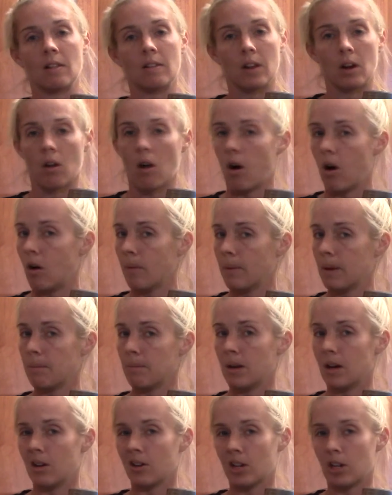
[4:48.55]
a little
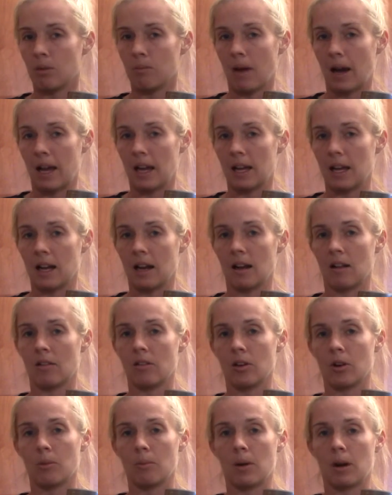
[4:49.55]
almond milk, you might get
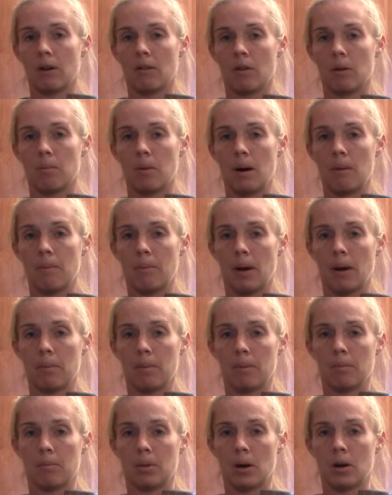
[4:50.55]
a little bit of a bump
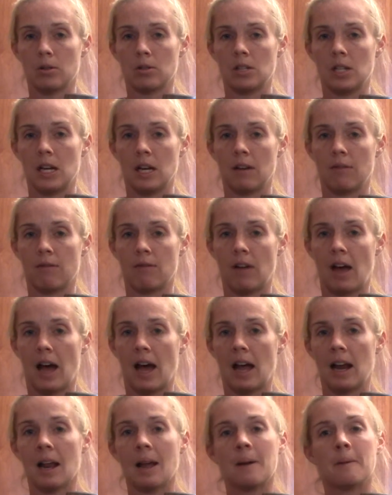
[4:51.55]
up in protein and
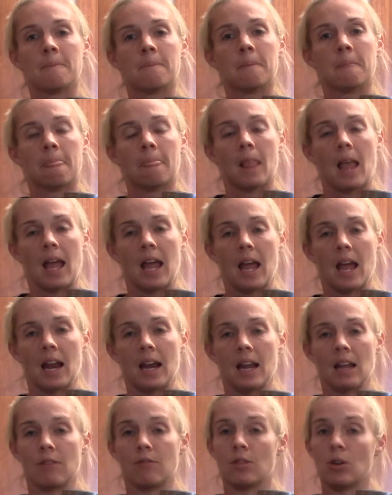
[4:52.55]
fat.
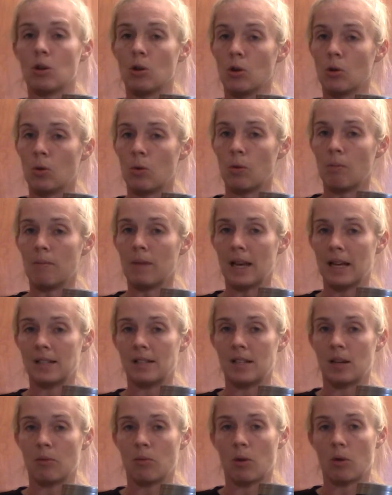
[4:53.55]
And if you
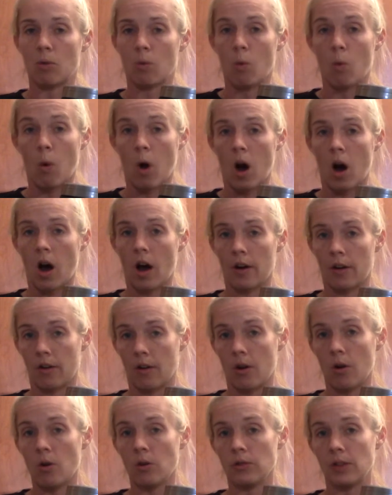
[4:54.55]
mix it with
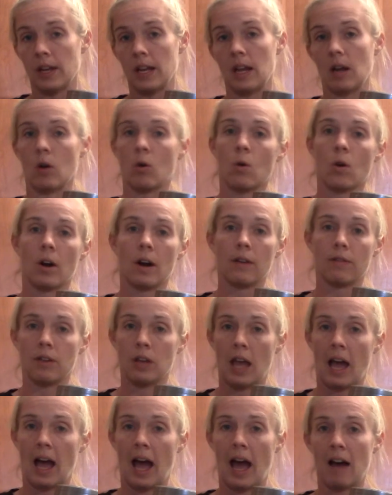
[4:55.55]
water only, or
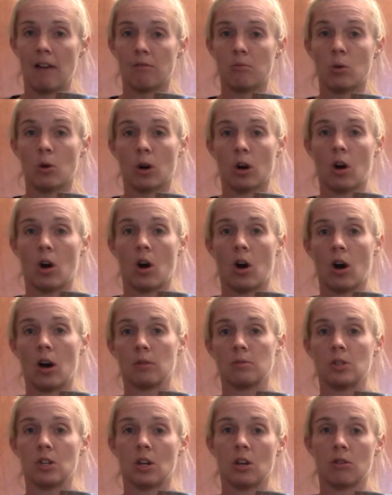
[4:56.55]
if you have more
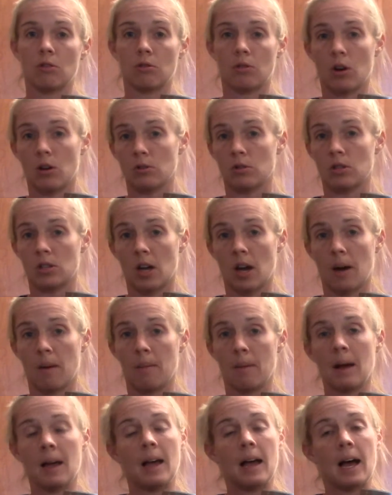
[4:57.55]
carbs, you could throw
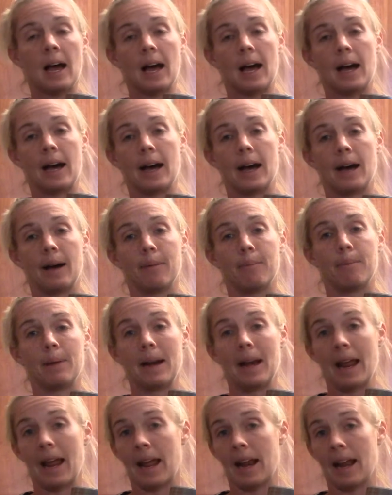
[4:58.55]
some
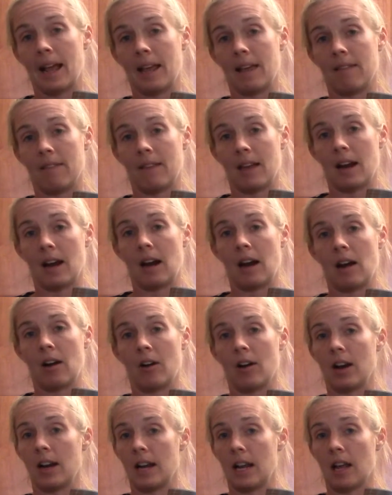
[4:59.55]
banana in
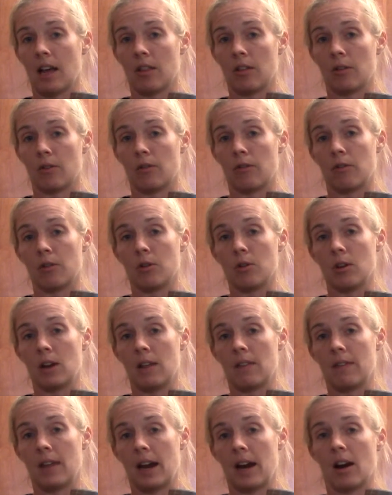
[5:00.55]
there or any other fruit
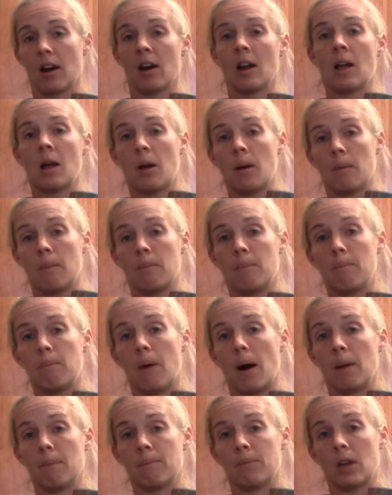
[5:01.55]
in there,
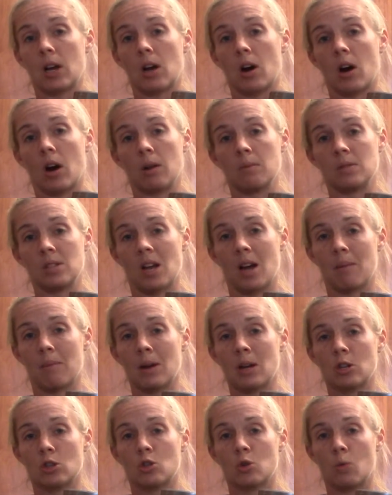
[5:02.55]
bump the carbs
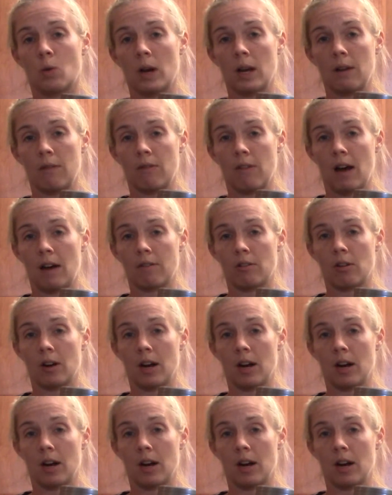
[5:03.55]
up, 25